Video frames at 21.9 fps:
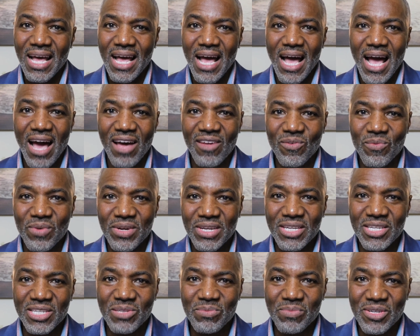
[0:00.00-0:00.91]
out of what
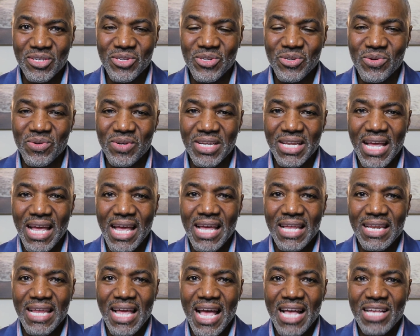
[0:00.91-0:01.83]
he's been doing,
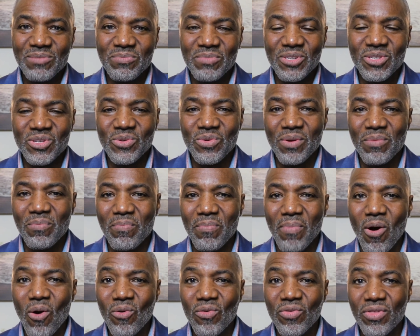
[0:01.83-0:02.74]
and has been doing
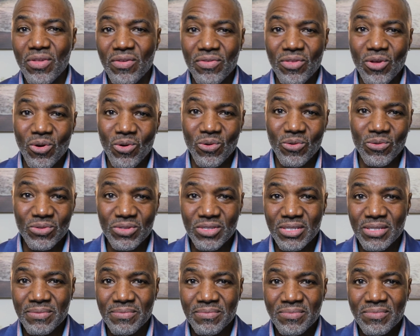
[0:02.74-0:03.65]
both of
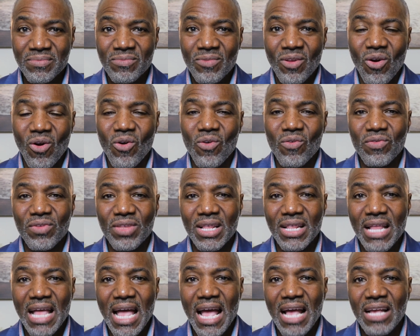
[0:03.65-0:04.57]
those over the
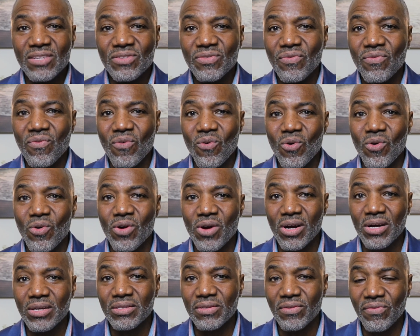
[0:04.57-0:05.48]
last
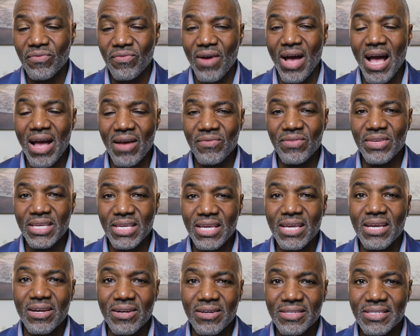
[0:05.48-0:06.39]
4 to 5
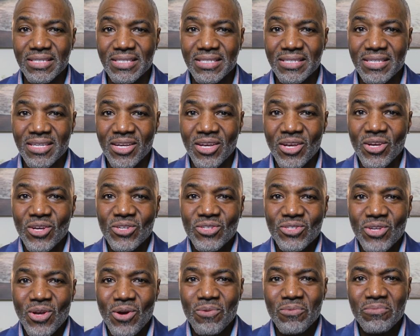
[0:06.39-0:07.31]
years.
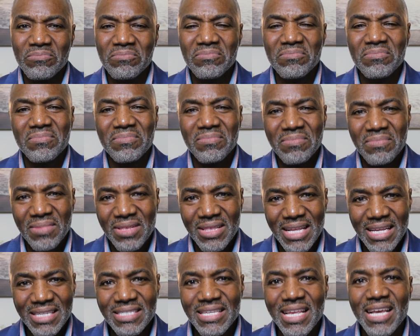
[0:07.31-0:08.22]
So
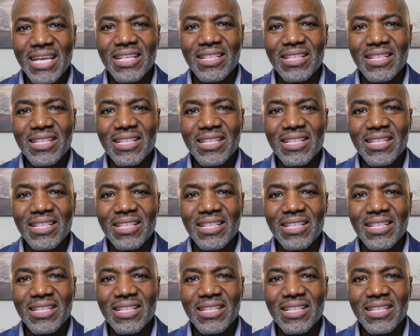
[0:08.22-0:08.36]
let's take a